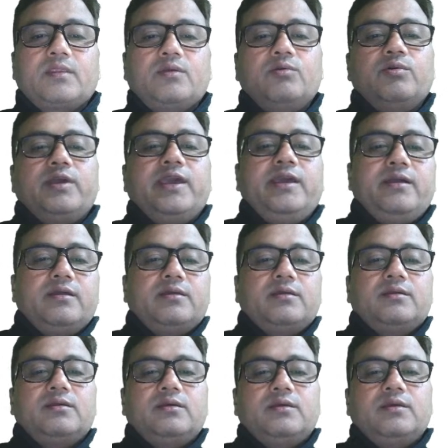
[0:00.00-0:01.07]
Okay,
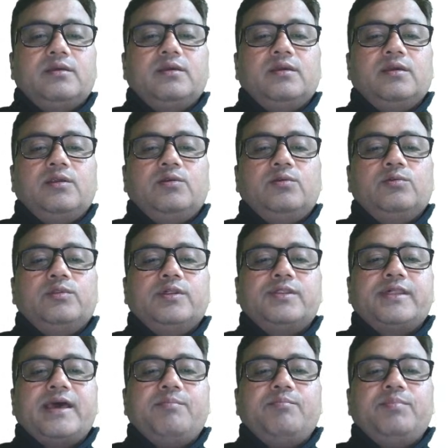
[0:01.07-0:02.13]
to the
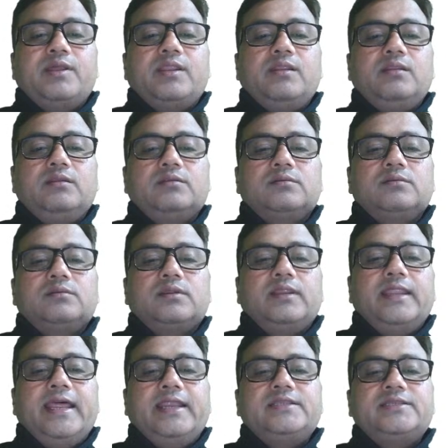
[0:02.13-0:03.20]
sample,
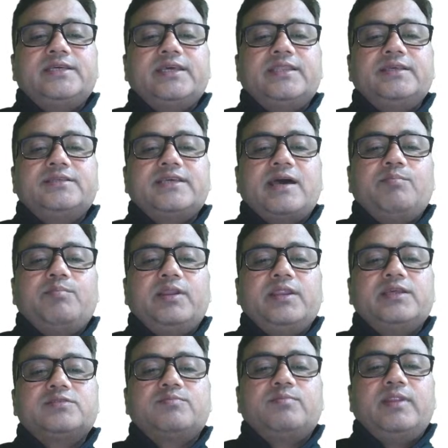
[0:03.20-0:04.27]
let's say the sample
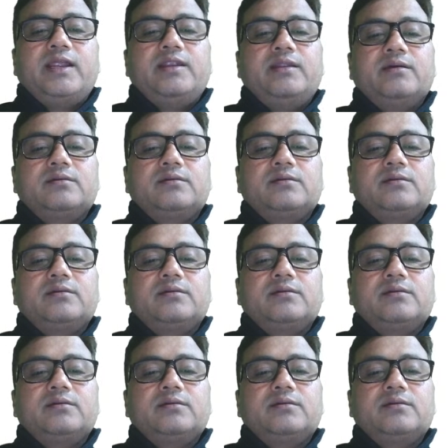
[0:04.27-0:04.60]
is blood,